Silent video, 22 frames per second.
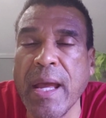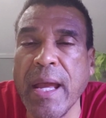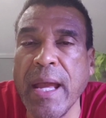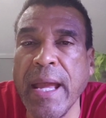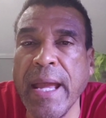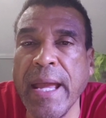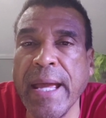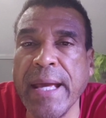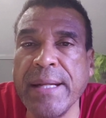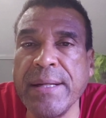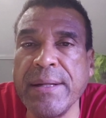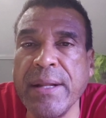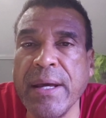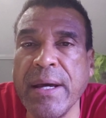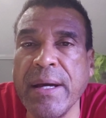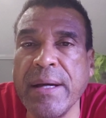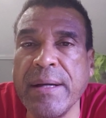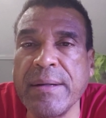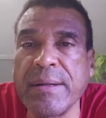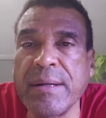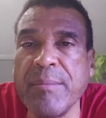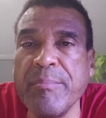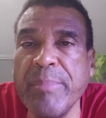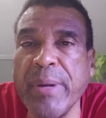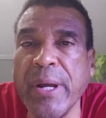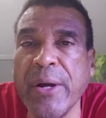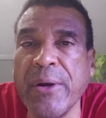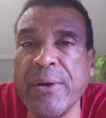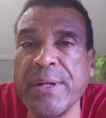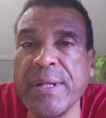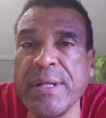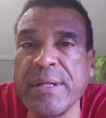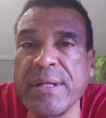and uh,
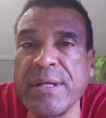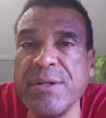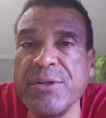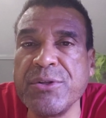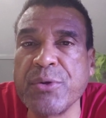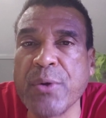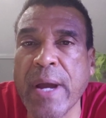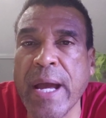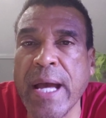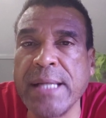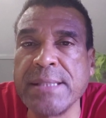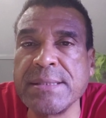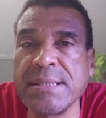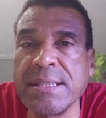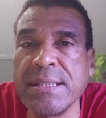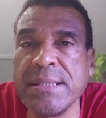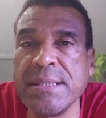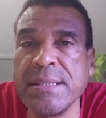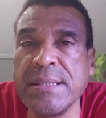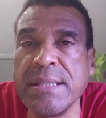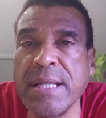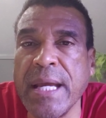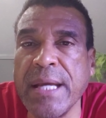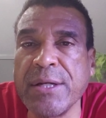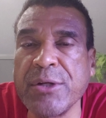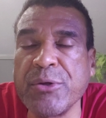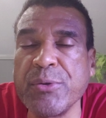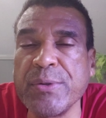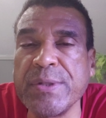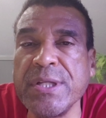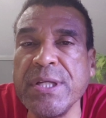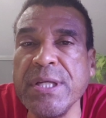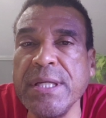compared and contrasted and
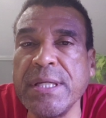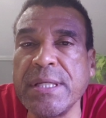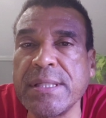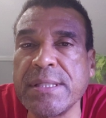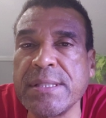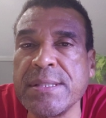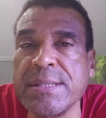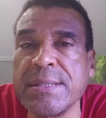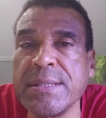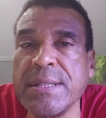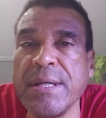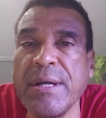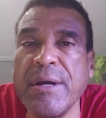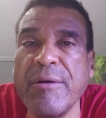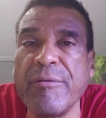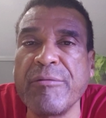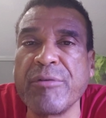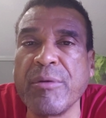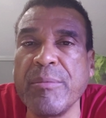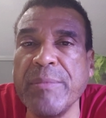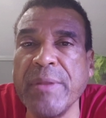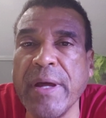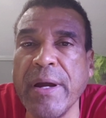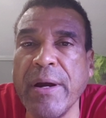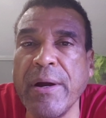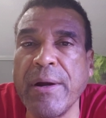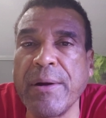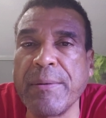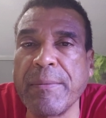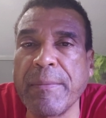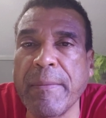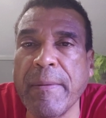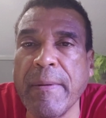critiqued from
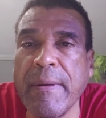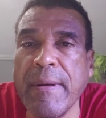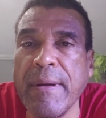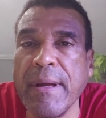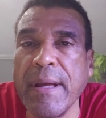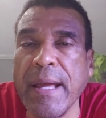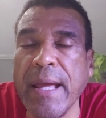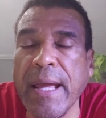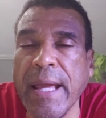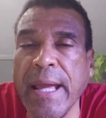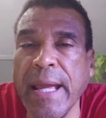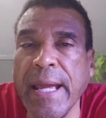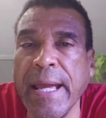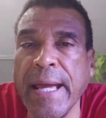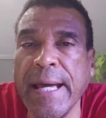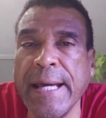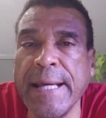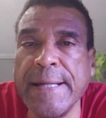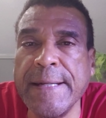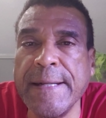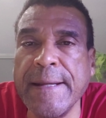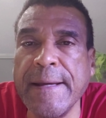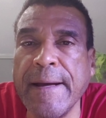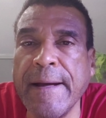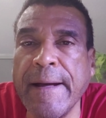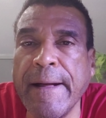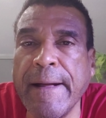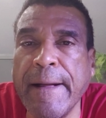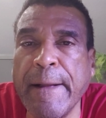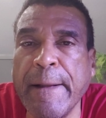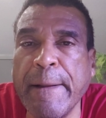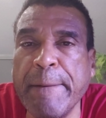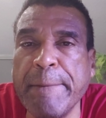there and
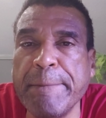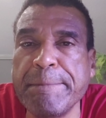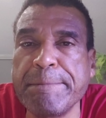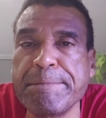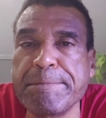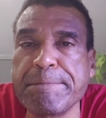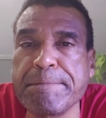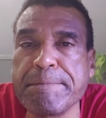um,